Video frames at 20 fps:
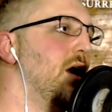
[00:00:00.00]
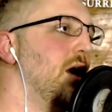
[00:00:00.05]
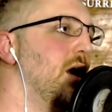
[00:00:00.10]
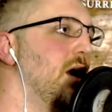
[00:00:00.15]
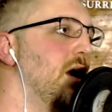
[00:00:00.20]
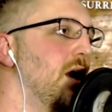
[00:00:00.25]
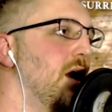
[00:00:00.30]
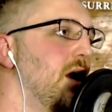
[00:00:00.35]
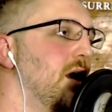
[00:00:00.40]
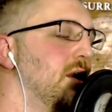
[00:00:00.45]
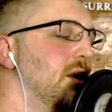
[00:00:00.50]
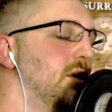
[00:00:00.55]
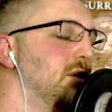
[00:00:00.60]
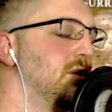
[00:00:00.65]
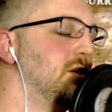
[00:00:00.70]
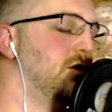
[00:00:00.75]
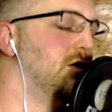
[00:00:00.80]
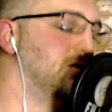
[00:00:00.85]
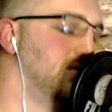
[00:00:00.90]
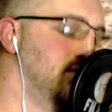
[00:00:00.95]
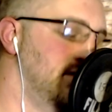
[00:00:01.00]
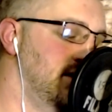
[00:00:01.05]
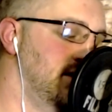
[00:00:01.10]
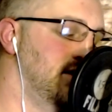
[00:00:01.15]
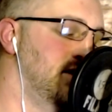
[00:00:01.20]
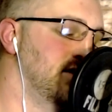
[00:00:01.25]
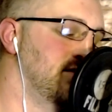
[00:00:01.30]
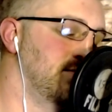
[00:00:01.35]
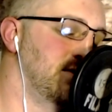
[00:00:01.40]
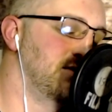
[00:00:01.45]
And I totally
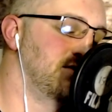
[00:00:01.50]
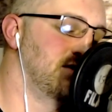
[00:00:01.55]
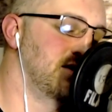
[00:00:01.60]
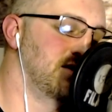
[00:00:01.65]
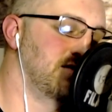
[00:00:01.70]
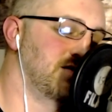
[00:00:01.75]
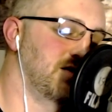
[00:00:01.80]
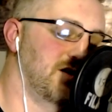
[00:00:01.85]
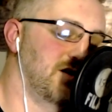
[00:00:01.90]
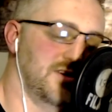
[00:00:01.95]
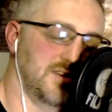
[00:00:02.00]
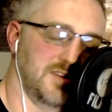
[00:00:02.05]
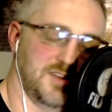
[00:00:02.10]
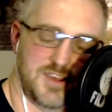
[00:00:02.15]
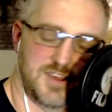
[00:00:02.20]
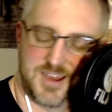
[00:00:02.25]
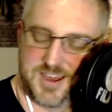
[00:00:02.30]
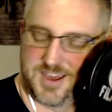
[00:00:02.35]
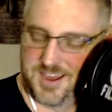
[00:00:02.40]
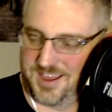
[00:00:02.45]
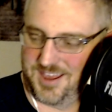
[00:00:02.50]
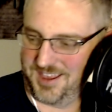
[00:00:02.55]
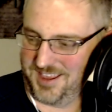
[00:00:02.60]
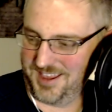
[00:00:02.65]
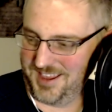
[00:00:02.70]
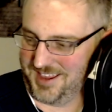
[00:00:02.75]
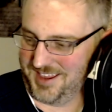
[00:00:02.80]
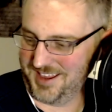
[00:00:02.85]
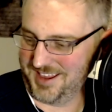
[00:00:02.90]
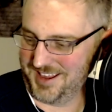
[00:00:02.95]
lost my train of
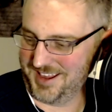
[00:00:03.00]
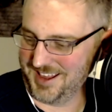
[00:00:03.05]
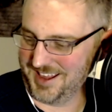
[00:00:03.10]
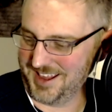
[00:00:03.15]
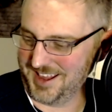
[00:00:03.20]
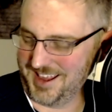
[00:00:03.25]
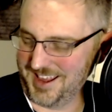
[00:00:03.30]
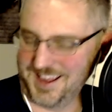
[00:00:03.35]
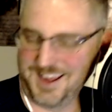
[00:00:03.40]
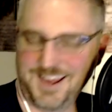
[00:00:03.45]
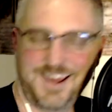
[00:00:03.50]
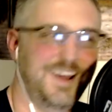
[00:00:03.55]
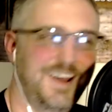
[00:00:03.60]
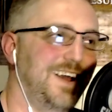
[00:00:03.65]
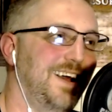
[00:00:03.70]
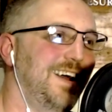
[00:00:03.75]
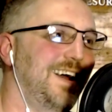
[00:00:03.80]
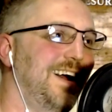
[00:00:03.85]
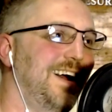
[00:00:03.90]
thought.